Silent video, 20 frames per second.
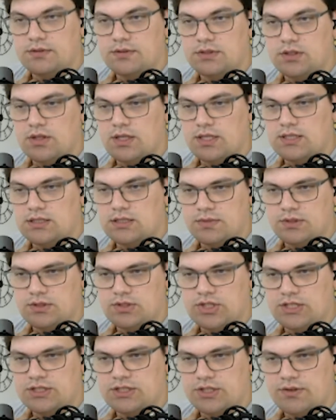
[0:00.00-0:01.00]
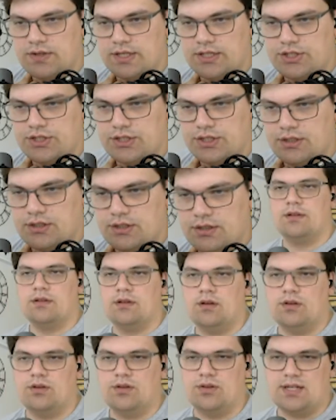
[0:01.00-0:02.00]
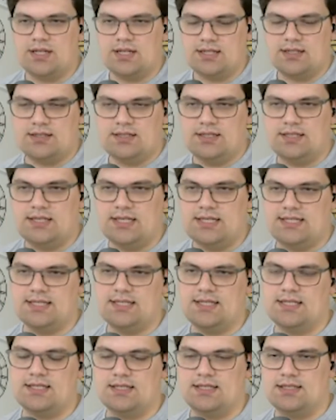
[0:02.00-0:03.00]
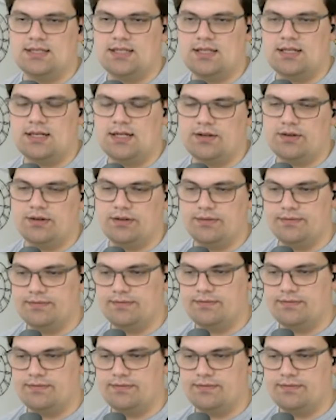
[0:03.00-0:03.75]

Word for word: So let's uh, change direction. Although that he gets this and I don't know.